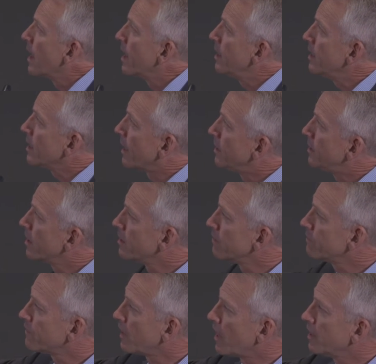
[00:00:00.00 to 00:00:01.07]
And he
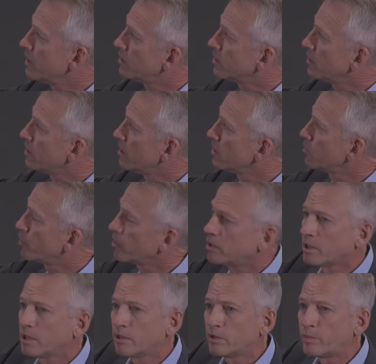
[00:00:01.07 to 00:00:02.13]
identifies this
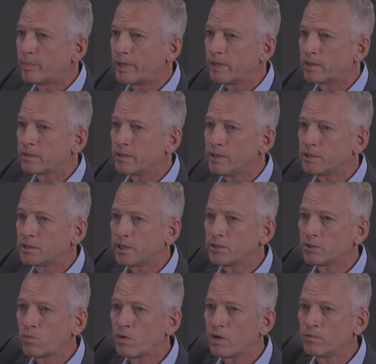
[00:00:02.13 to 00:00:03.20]
particular beggar. He
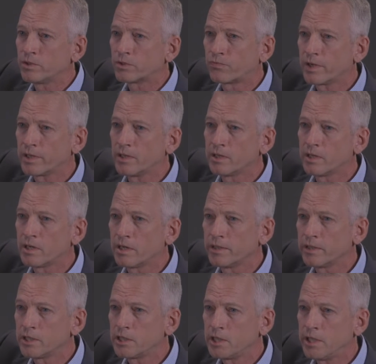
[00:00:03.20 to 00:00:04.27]
says what was written
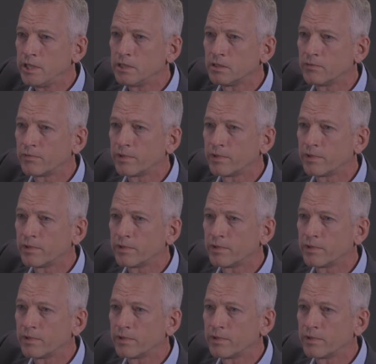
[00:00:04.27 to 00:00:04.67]
on the sheet in